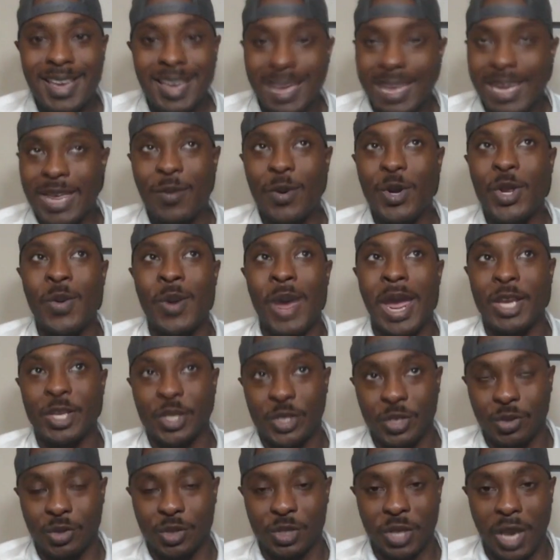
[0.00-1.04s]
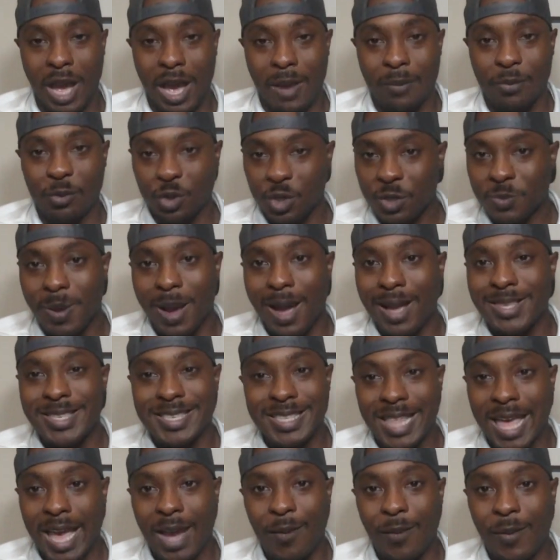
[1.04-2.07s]
Anyone who hates their job
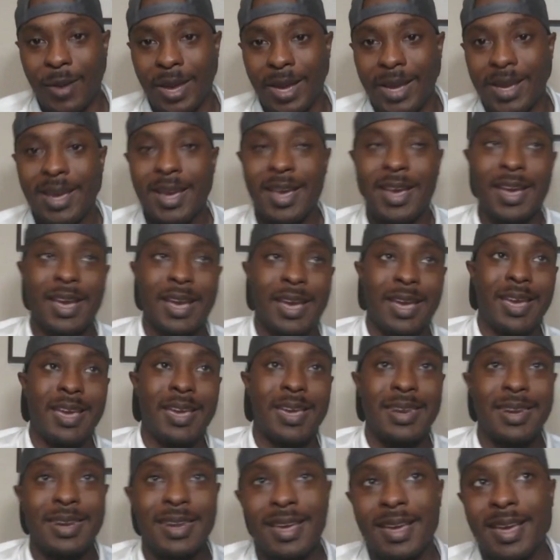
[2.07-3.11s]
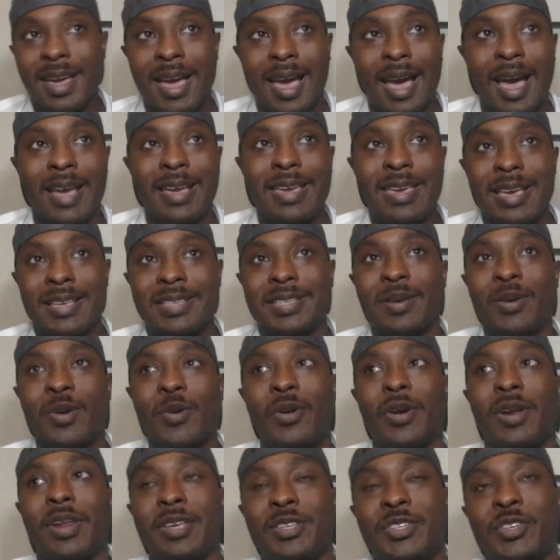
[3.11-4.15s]
responds in that way. And I guess I don't
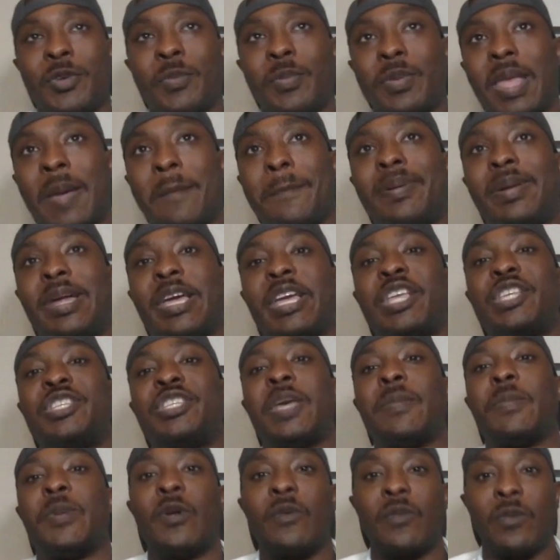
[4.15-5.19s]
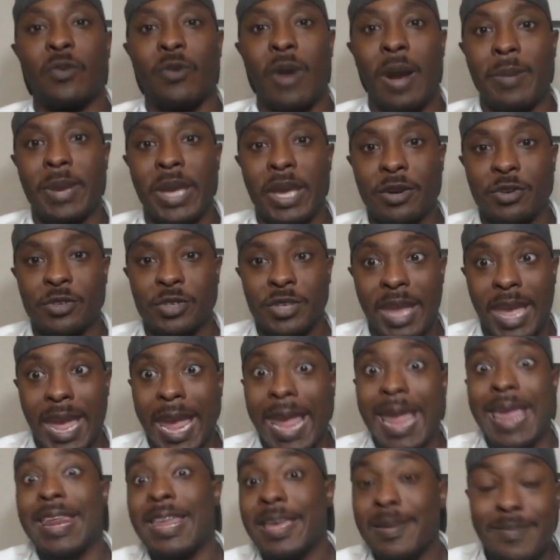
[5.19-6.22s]
want to necessarily put that blanket statement over Robbie Anderson
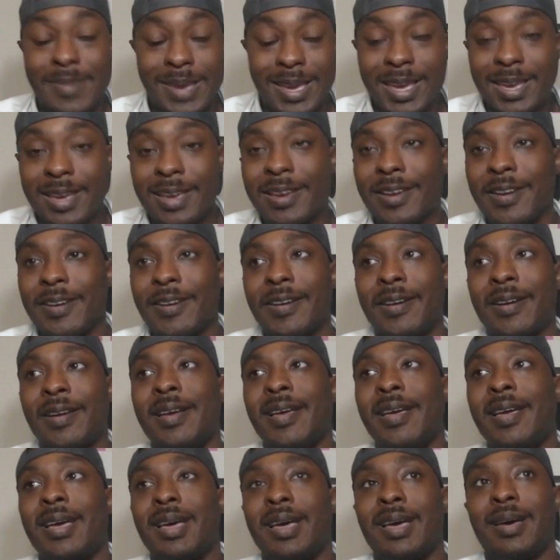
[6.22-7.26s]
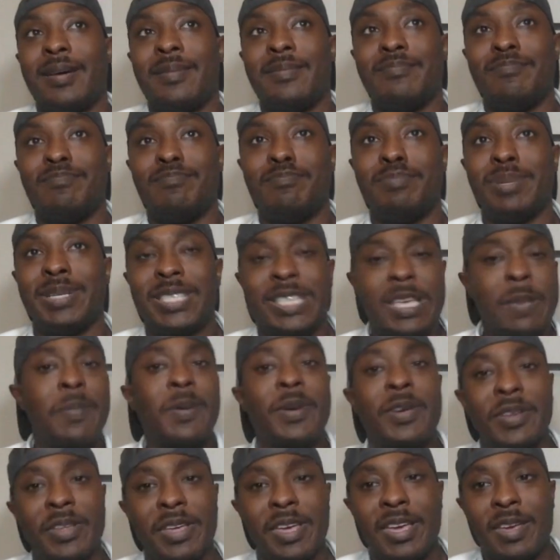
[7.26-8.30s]
hating being here. But
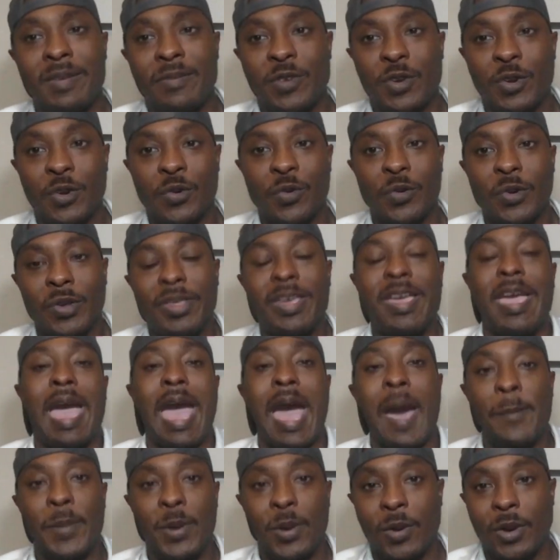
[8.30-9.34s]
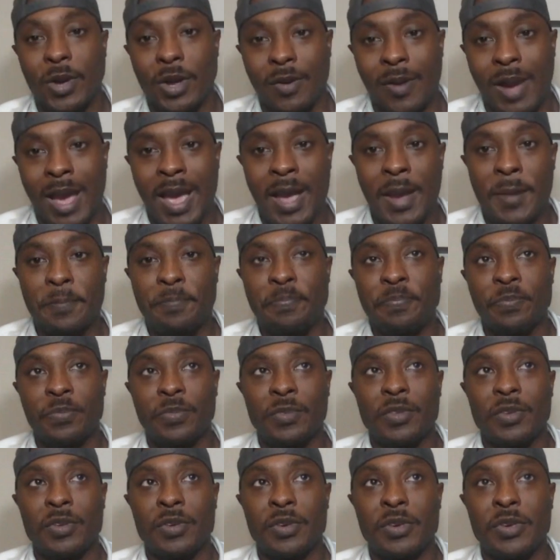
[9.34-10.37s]
typically, if you're really happy where you're at,
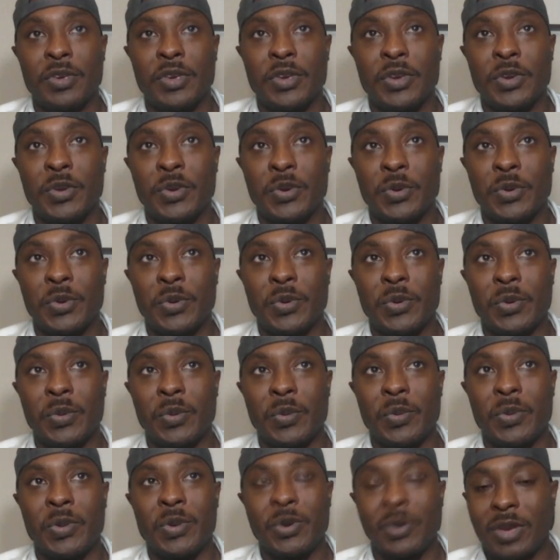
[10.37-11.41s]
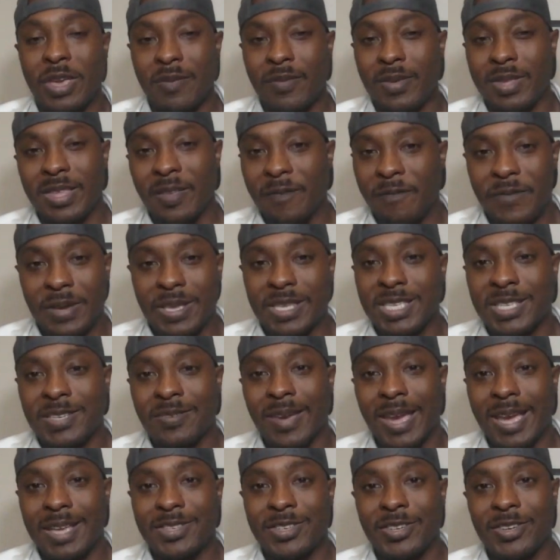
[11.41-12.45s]
you don't give a
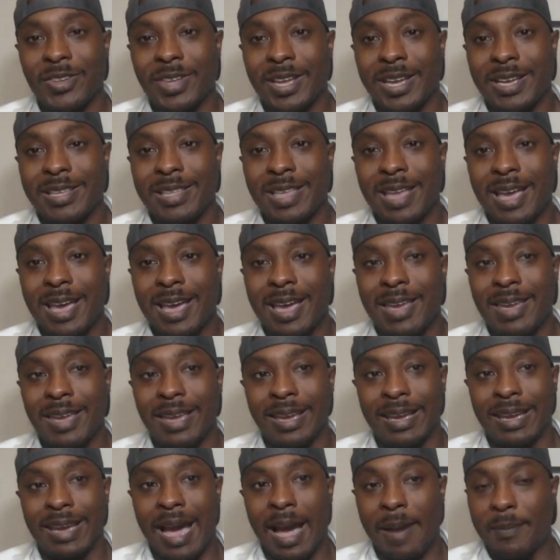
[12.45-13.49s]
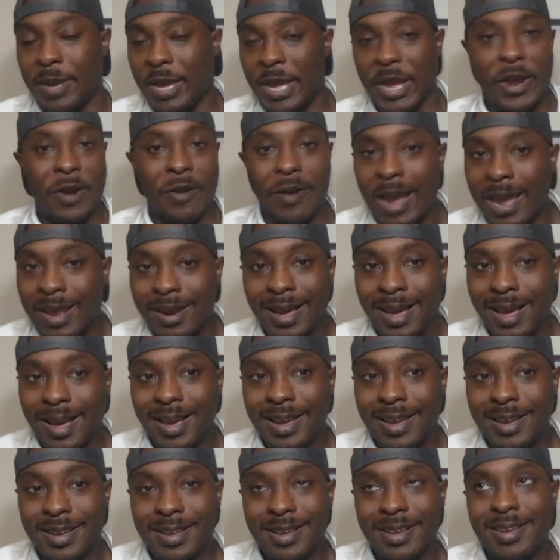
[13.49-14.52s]
defensive answer like that. Like, I'm here, ain't
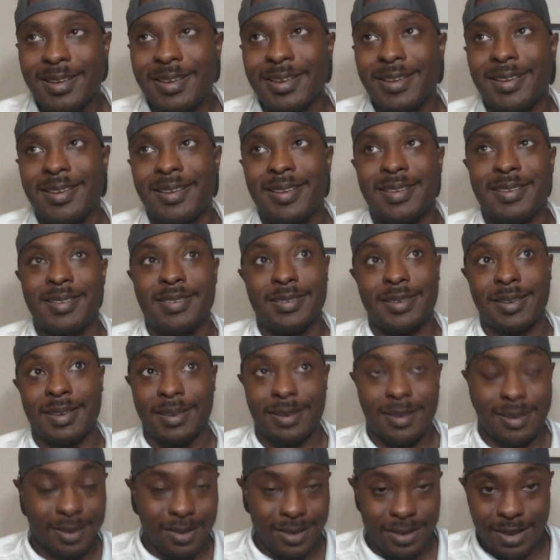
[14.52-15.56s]
I? It's like,